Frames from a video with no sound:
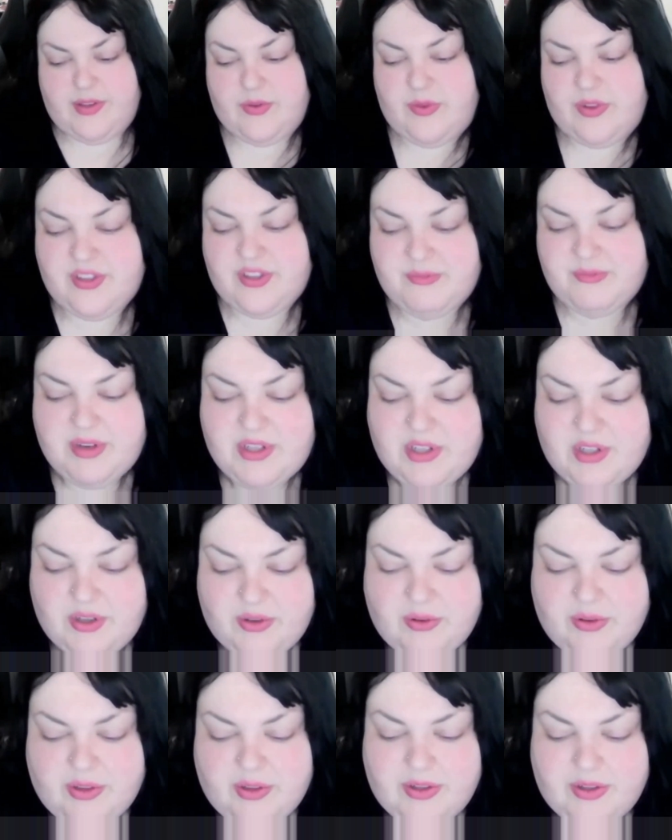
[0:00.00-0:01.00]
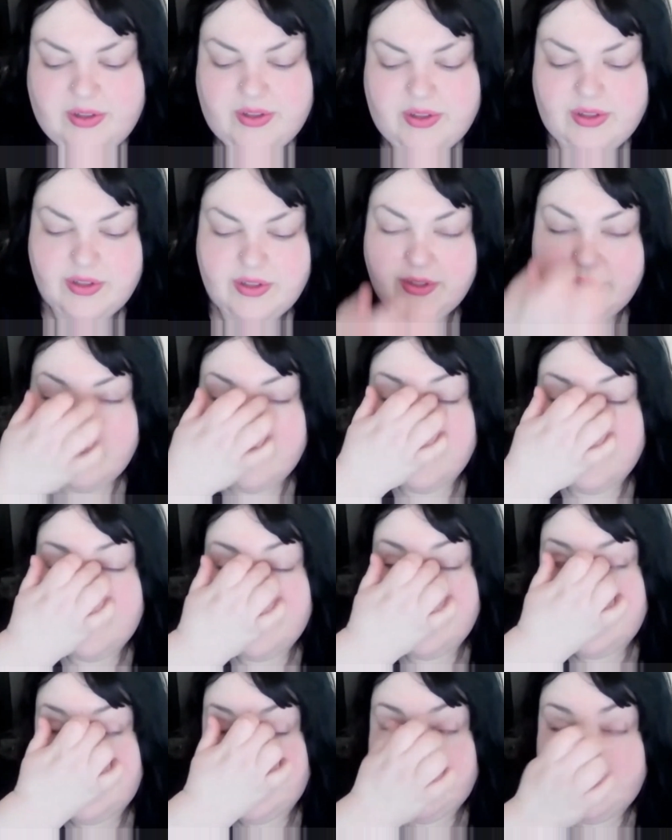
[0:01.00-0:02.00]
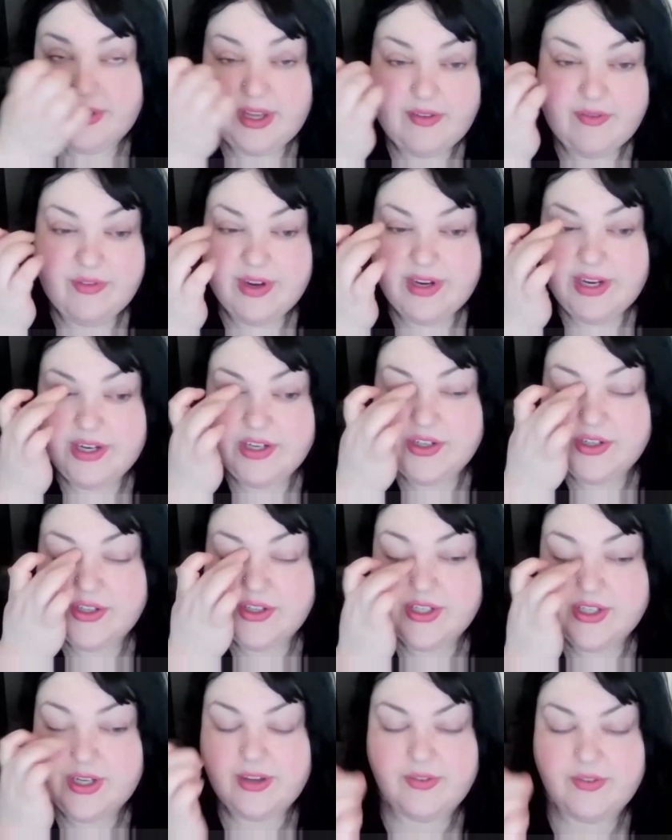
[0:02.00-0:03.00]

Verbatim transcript: wants me to deal with that financial stuff.